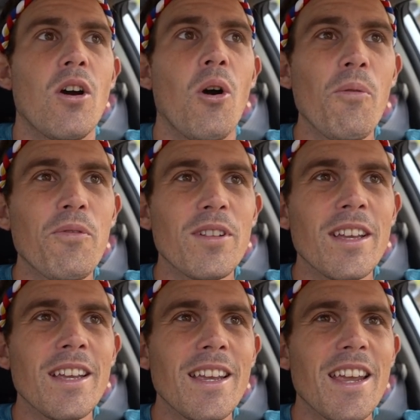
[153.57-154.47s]

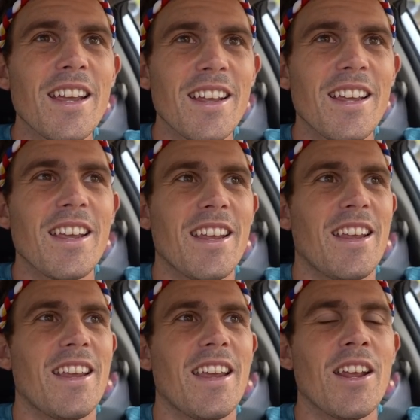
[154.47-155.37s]
Hopefully,
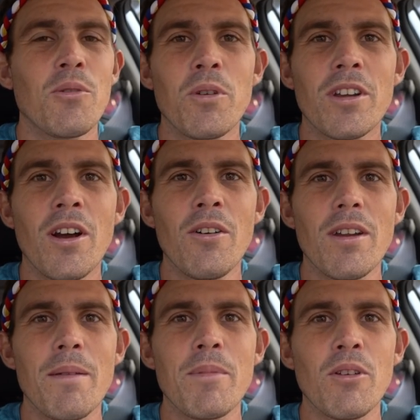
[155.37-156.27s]
it'll work out
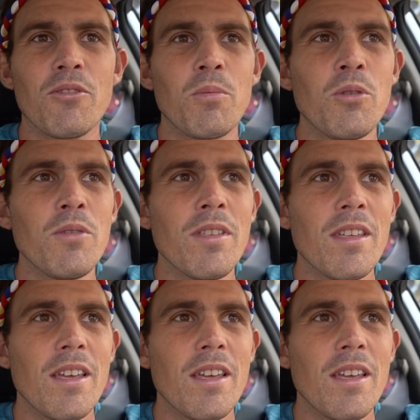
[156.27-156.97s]
and be all smooth.